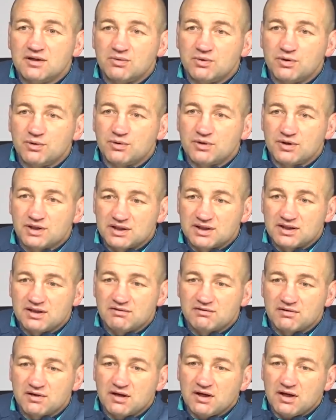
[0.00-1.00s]
We want to
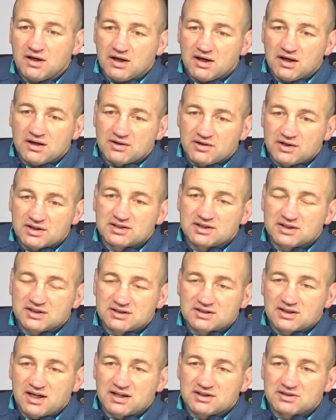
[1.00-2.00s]
deliver. Do I see
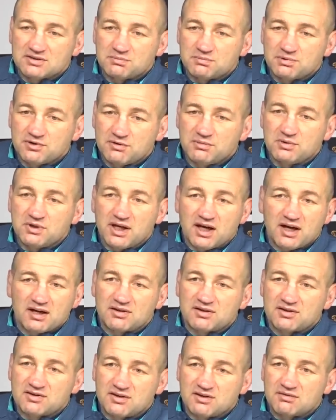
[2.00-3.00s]
signs of improvement? Yeah.
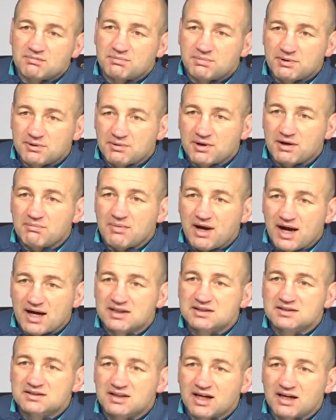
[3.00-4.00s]
People like
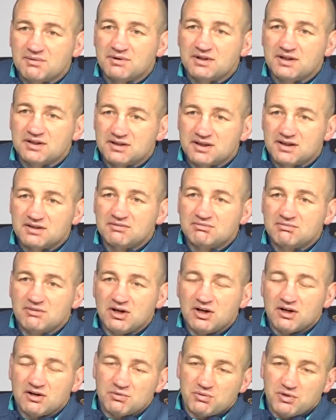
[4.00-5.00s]
Max came in and did
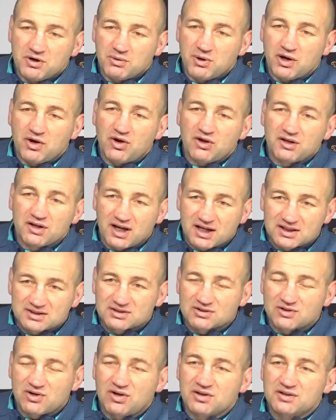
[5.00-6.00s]
really well. Ollie
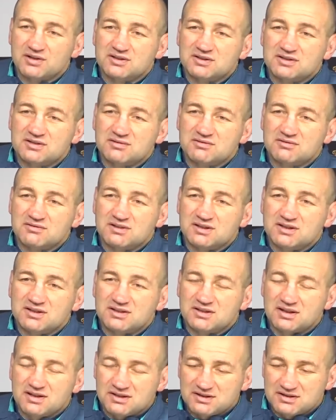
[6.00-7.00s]
Hassel-Collins,
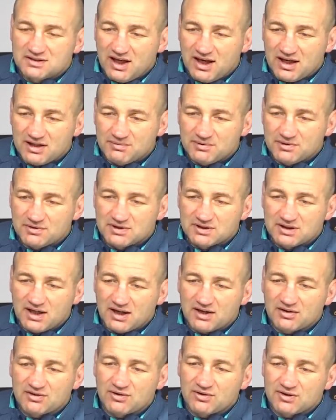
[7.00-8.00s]
his debut today,
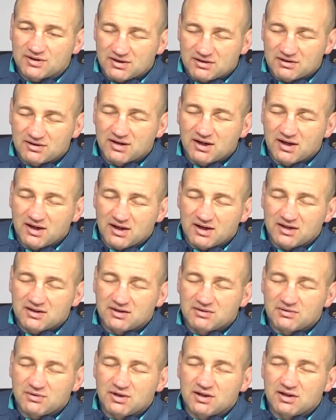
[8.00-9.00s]
I thought he
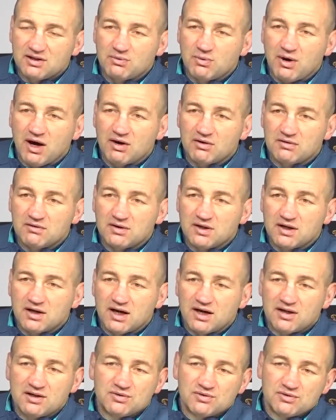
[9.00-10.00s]
did really well.
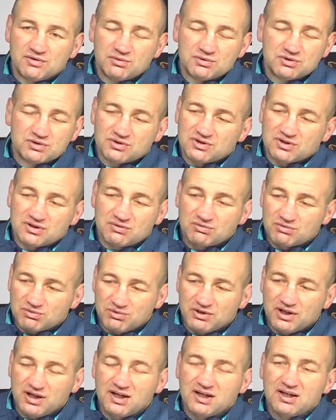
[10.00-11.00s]
And there was other
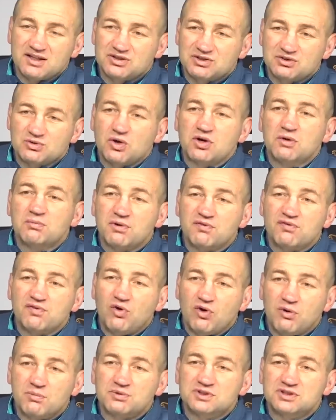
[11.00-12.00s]
really strong
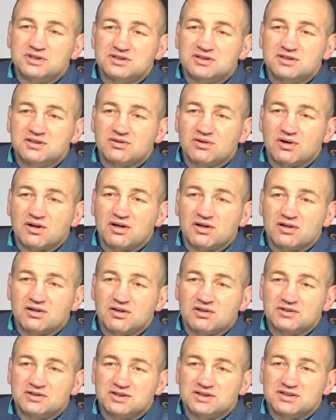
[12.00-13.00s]
performances
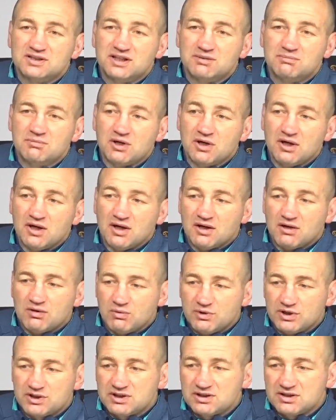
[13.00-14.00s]
across the team,
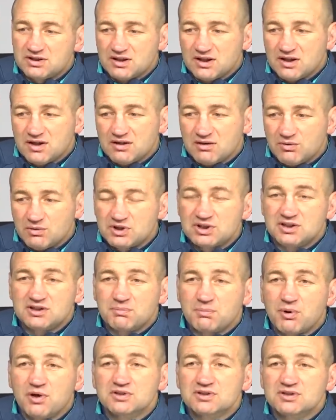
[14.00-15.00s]
which is a
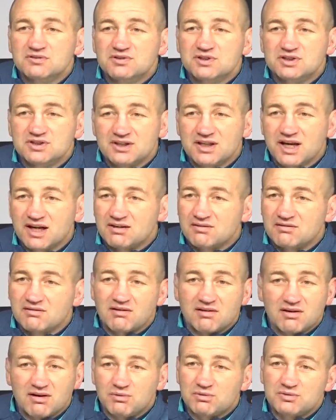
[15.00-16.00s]
positive, because again,
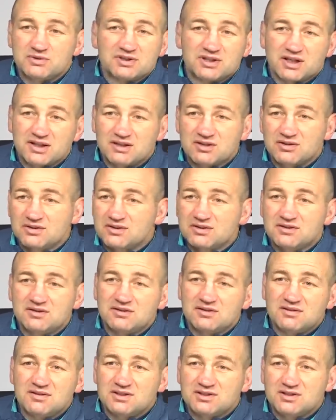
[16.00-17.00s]
I wouldn't say you could,
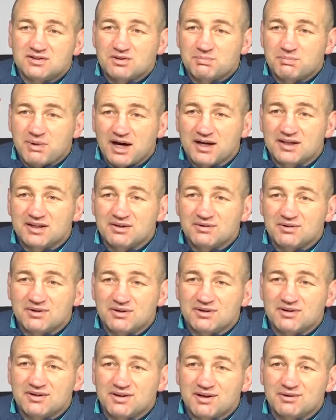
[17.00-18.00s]
as you look back,
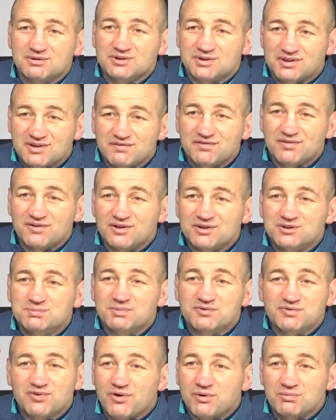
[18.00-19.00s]
I was looking for those
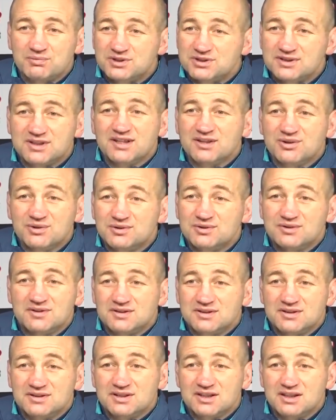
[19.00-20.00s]
performances and I couldn't
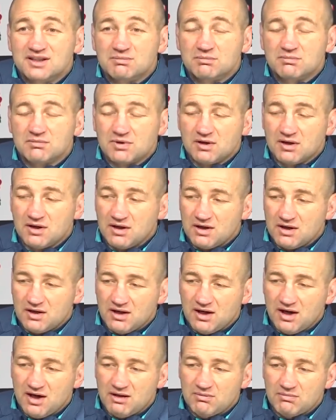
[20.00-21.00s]
see
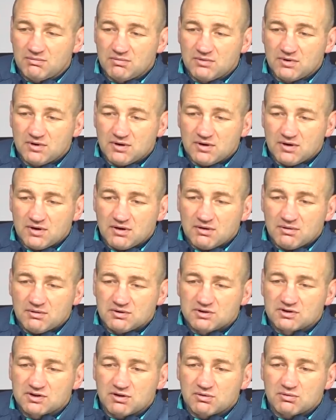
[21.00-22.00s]
them.
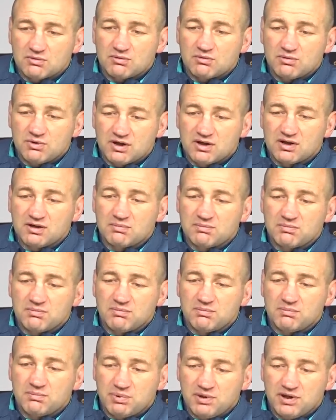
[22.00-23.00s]
So really
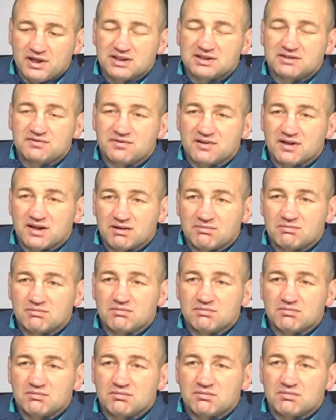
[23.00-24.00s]
pleased for him,
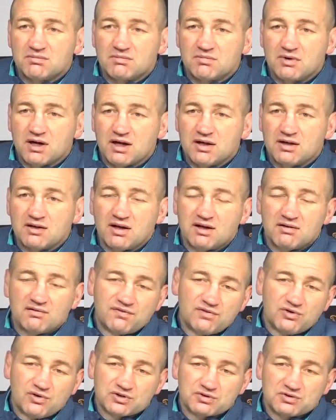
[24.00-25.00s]
and
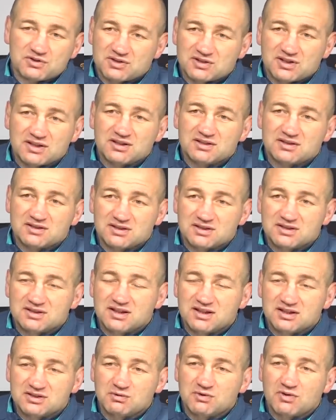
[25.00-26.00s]
for us, there's
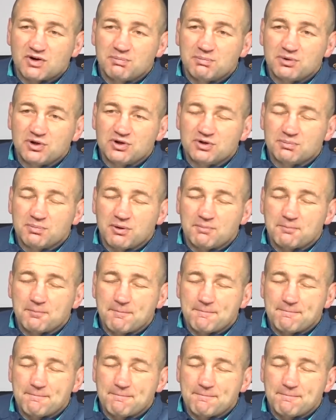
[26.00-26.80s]
things we've got to build upon.